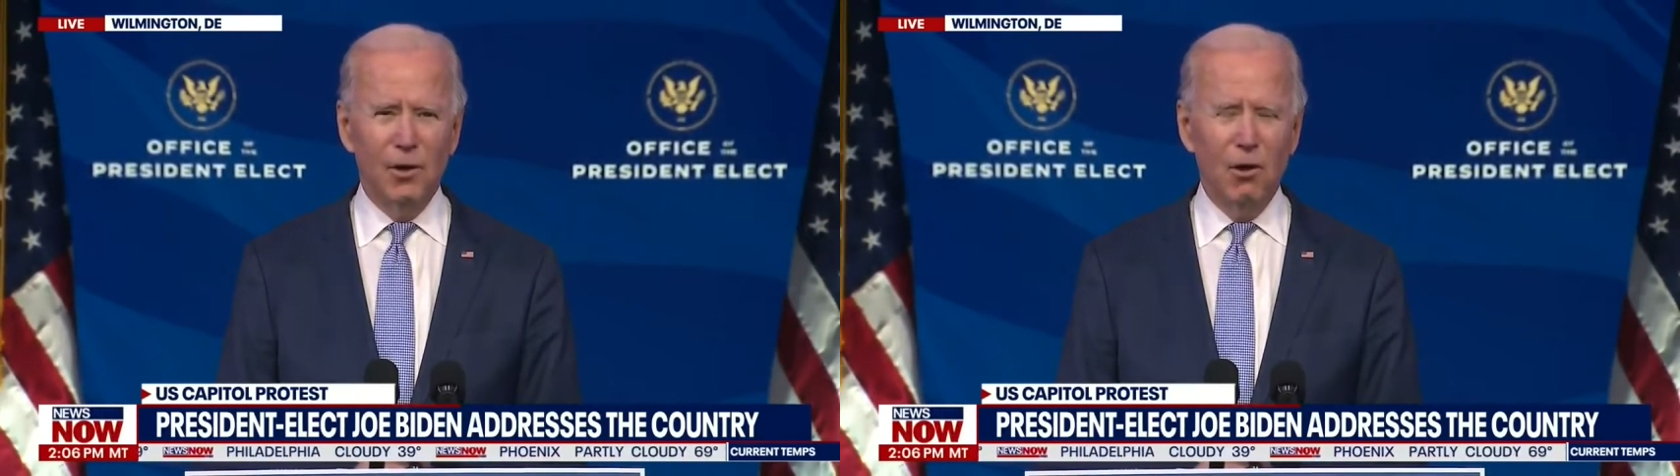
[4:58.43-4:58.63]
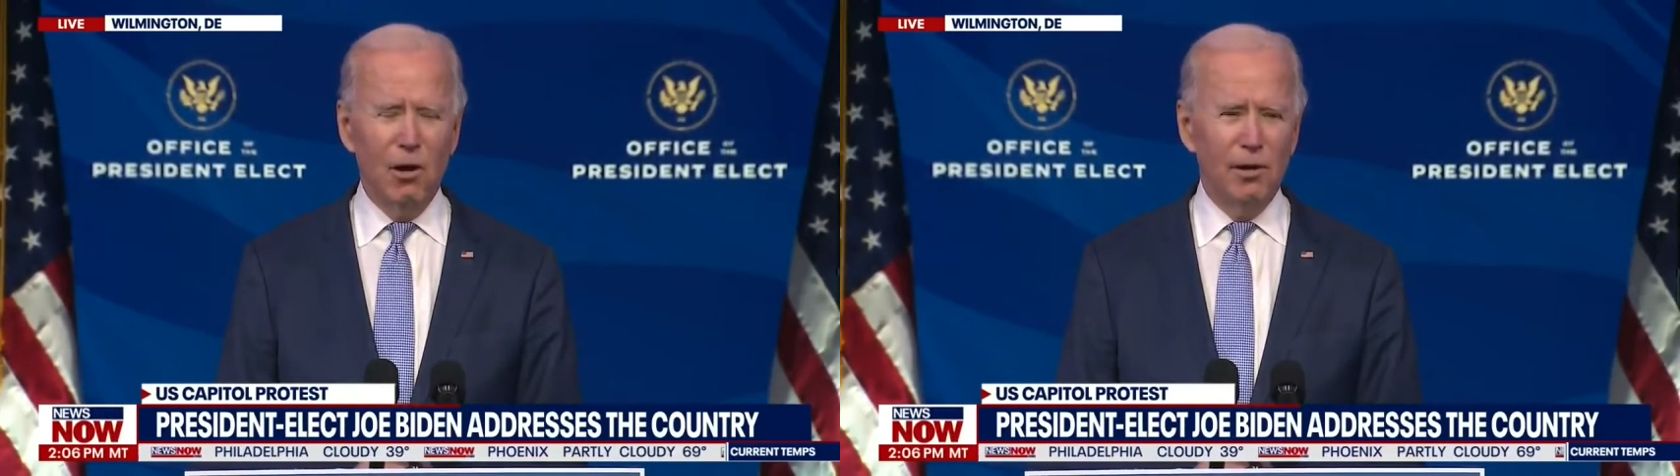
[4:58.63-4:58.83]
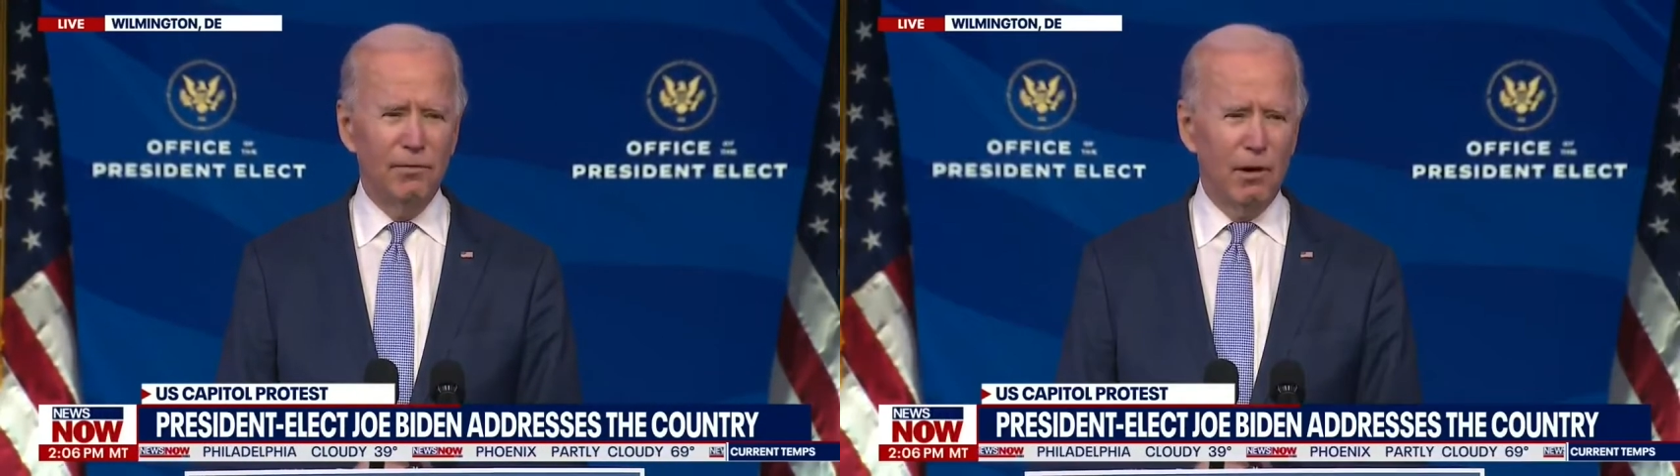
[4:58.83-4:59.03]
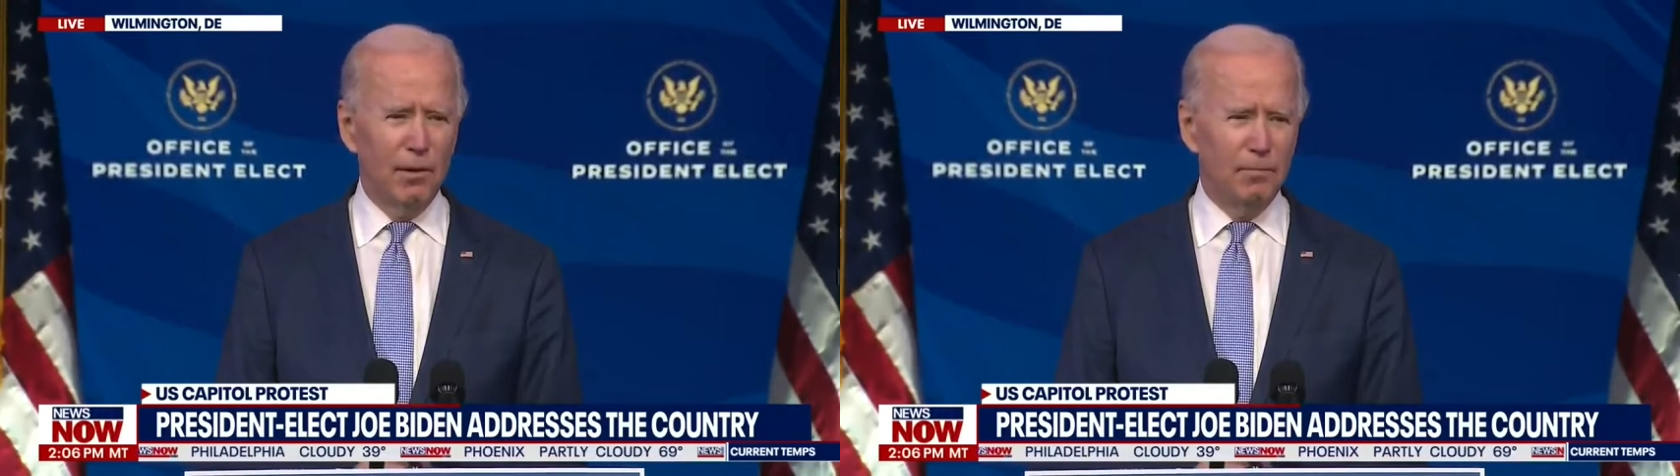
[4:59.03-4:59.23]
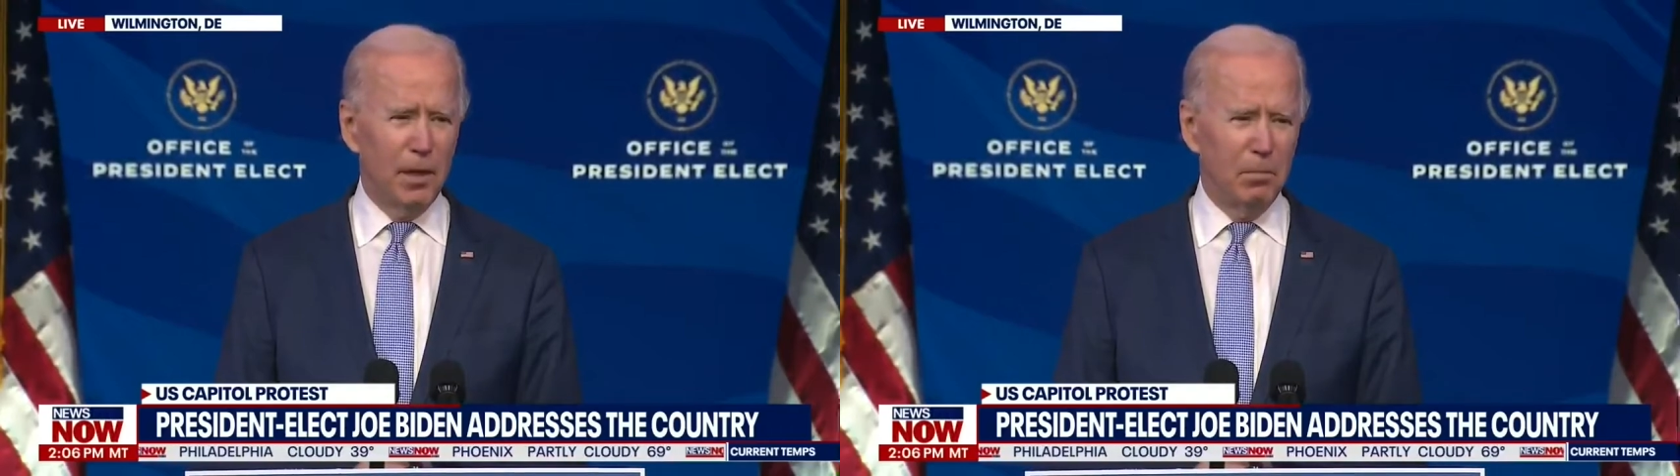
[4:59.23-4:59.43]
the heart of our
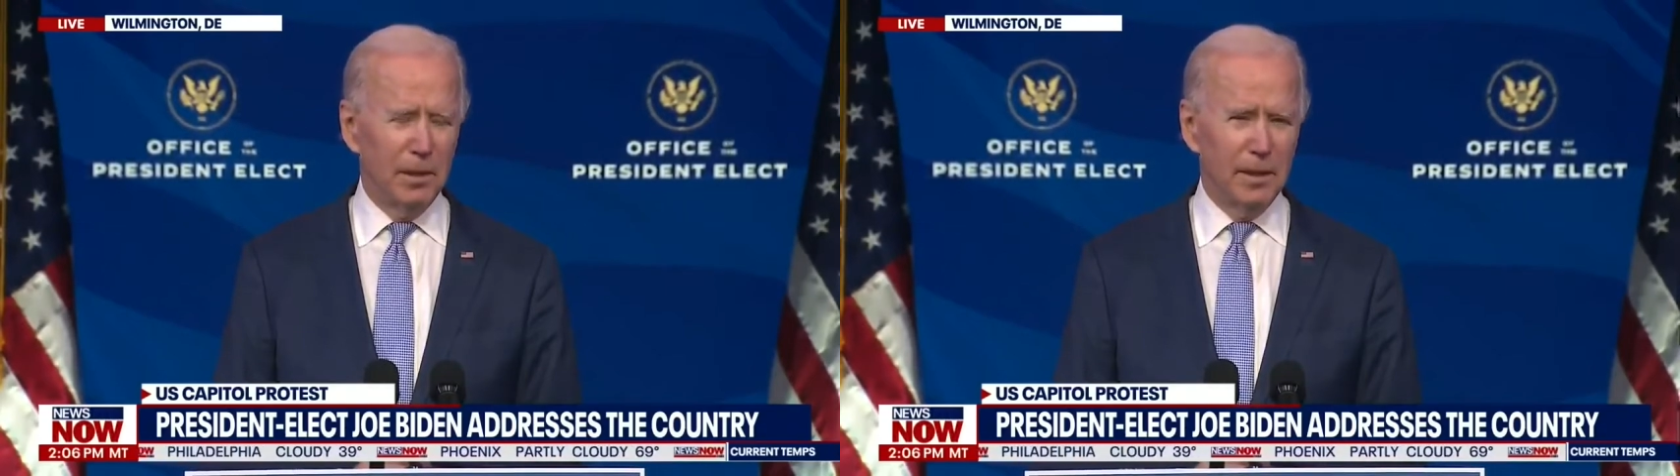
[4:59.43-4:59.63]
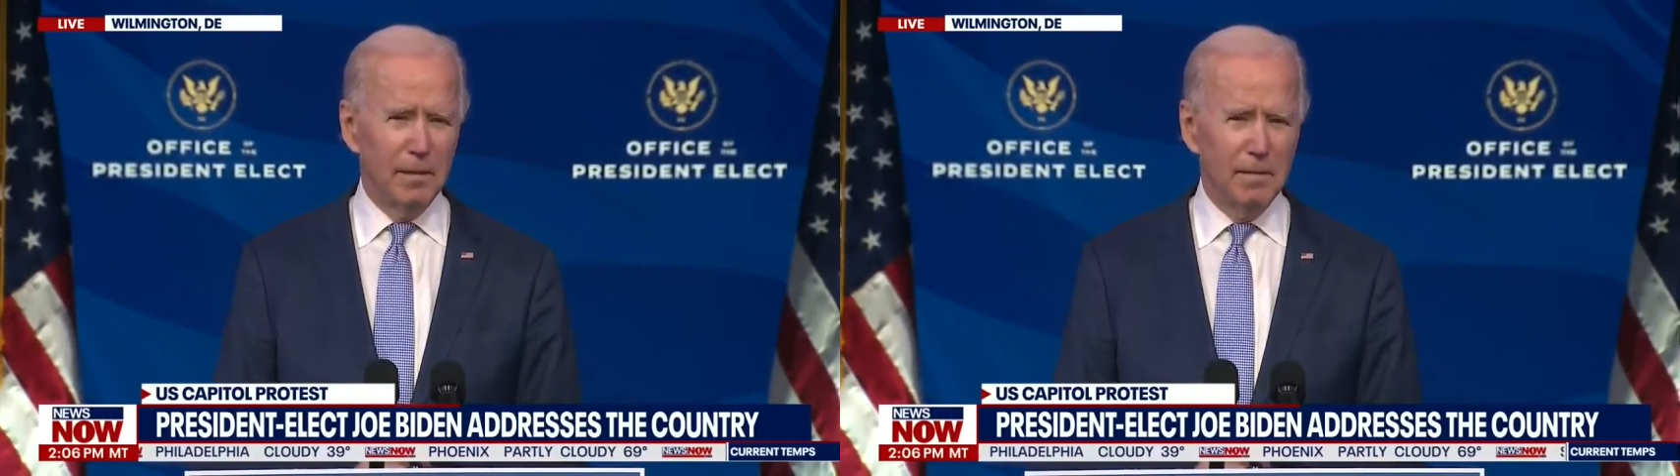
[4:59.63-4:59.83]
republic.